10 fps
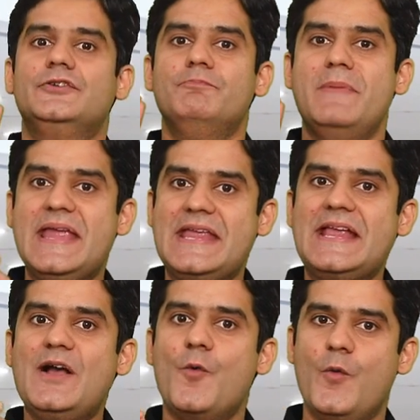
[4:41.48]

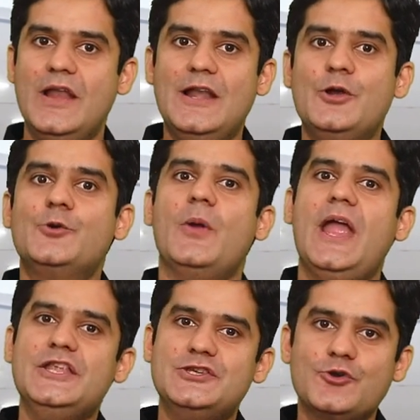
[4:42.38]
making a will to
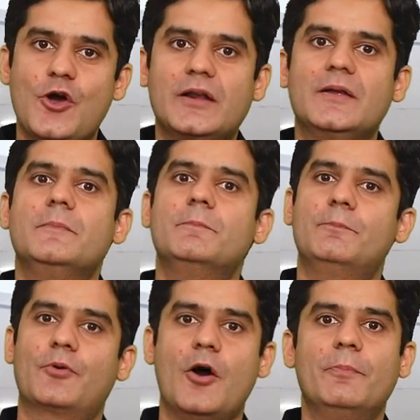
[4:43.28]
ensure
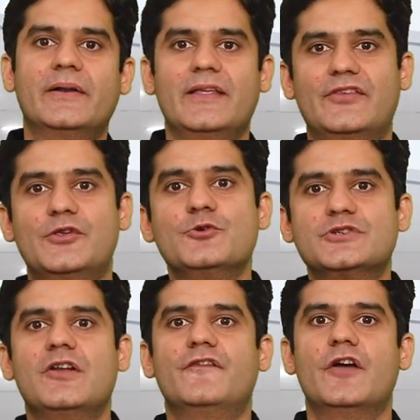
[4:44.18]
proper
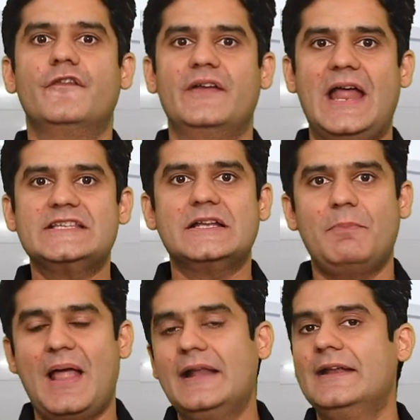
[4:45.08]
execution of your financial
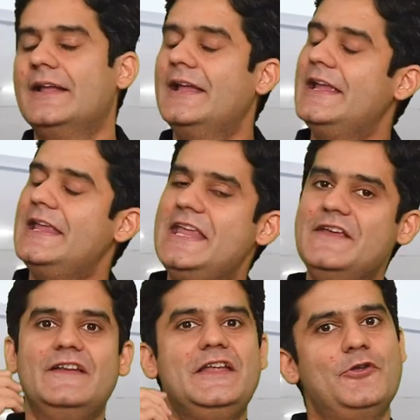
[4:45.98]
plan
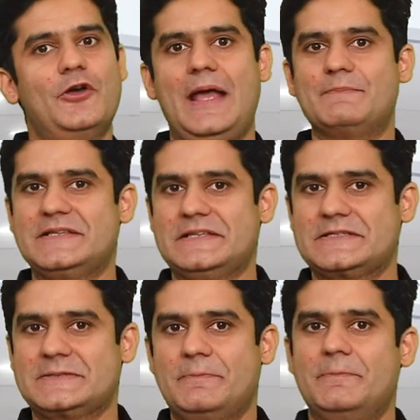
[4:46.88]
even in your
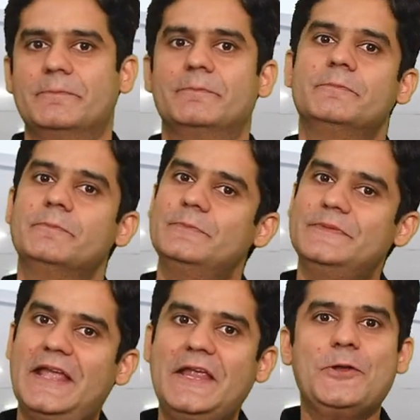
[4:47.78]
absence.
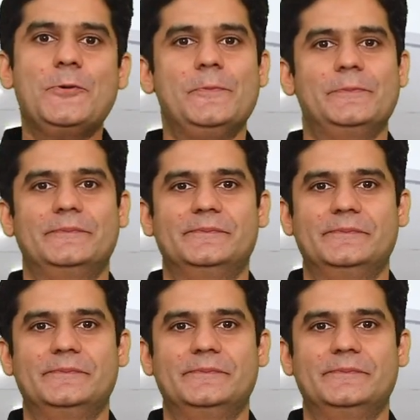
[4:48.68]
Thank you.